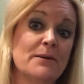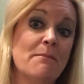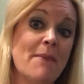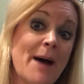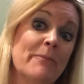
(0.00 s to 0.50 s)

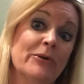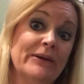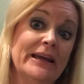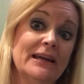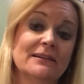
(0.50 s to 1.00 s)

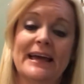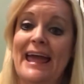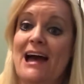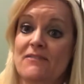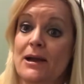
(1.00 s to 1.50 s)
memory, like
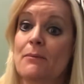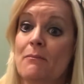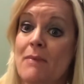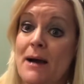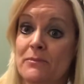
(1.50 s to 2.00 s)
having a
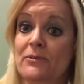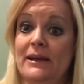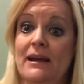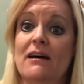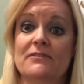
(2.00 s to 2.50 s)

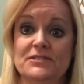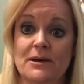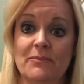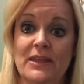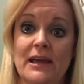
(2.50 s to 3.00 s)
memory of
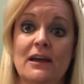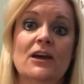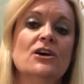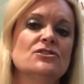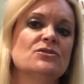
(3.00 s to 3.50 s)
something.
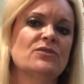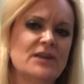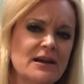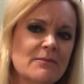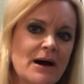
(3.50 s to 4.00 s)
So
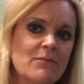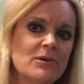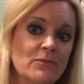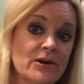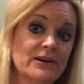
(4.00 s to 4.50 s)
think about
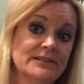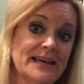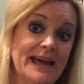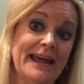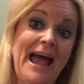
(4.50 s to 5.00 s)
Memorial
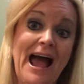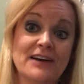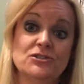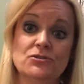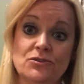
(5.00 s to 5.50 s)
Day
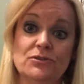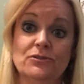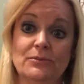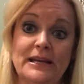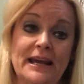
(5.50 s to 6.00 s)
as you do
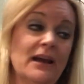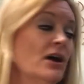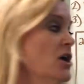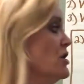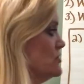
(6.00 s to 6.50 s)
your reading.
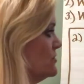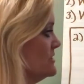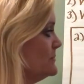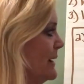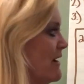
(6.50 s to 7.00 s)
So
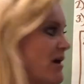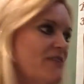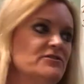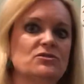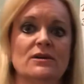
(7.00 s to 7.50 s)
this
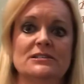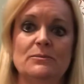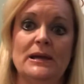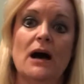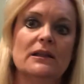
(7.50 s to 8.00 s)
paragraph is going to
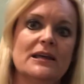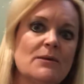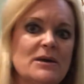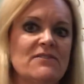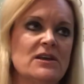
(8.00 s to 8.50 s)
be a little
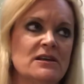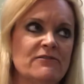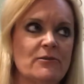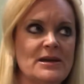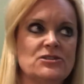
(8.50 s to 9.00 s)
bit of an
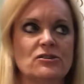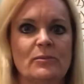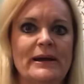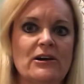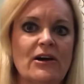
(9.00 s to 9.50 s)
informational
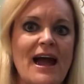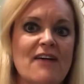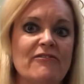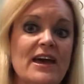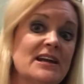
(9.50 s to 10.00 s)

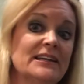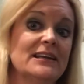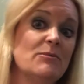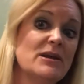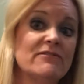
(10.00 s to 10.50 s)
paragraph and a
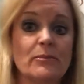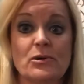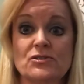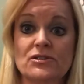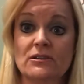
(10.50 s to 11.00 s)
little bit of a
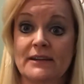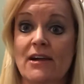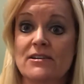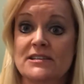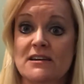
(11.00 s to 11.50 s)
personal
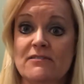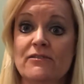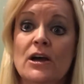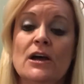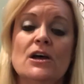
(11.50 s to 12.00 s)
narrative.
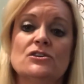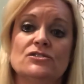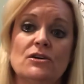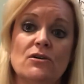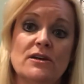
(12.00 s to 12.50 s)

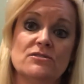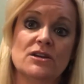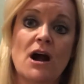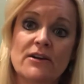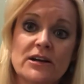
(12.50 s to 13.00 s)
So there's an
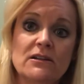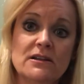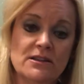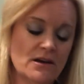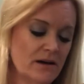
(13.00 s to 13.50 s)
article
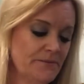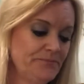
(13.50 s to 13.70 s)
in the